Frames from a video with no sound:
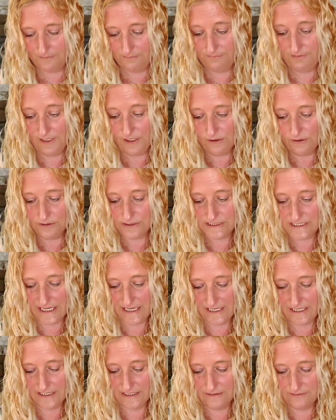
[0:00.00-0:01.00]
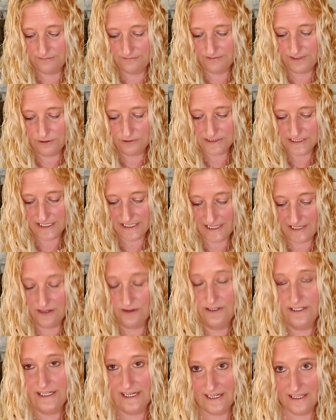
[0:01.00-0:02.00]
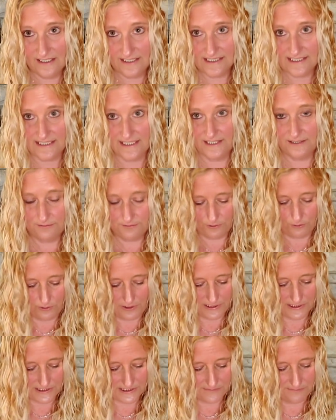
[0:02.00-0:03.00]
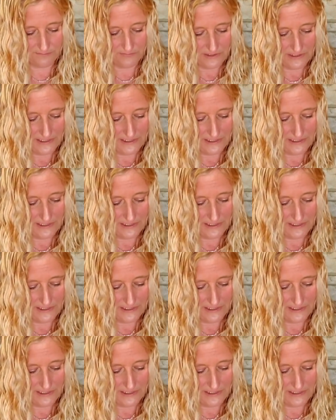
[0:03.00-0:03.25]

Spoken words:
felt, and felt I get on Etsy, of course.